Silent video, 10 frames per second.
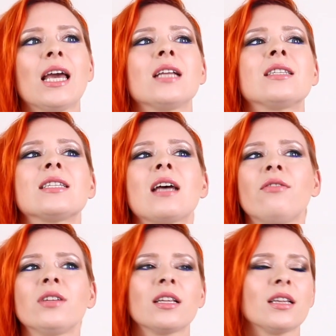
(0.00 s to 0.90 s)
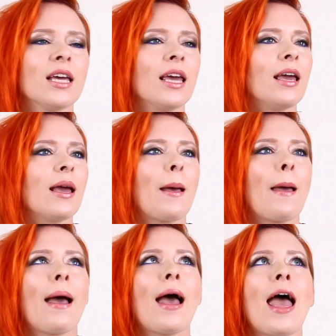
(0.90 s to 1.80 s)
it's definitely
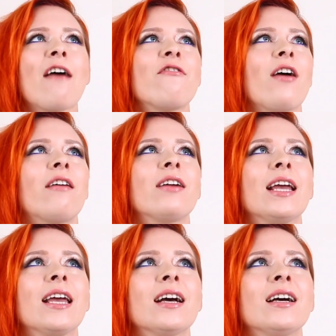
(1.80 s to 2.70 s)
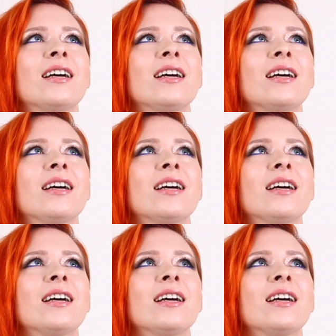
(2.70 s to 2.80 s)
a very